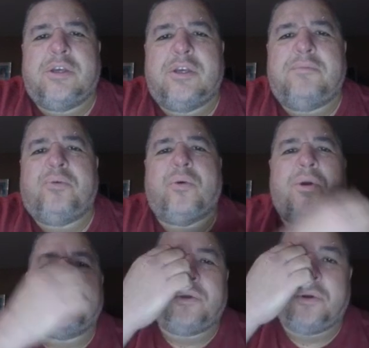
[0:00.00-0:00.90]

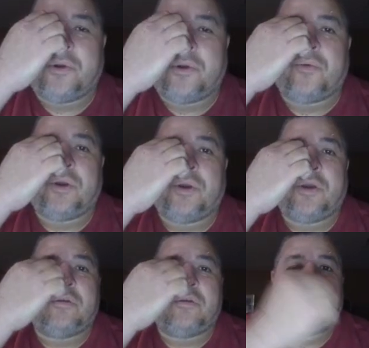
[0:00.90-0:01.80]
import your
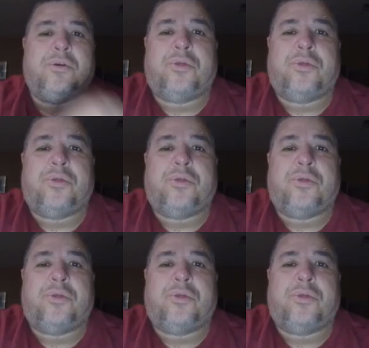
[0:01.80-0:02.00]
three, your